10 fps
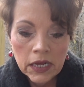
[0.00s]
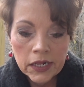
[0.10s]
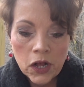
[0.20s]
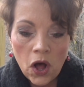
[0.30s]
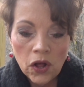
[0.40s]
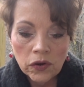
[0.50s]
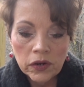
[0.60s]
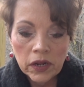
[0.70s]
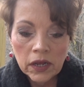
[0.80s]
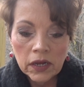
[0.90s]
it's
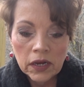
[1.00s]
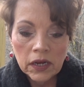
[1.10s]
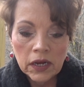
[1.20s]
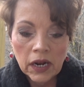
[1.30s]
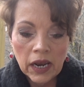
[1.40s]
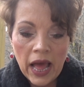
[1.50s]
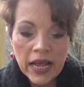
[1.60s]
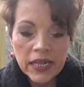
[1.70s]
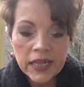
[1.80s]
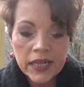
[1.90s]
called
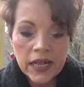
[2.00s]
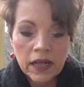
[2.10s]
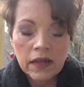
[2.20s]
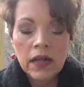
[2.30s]
Glace.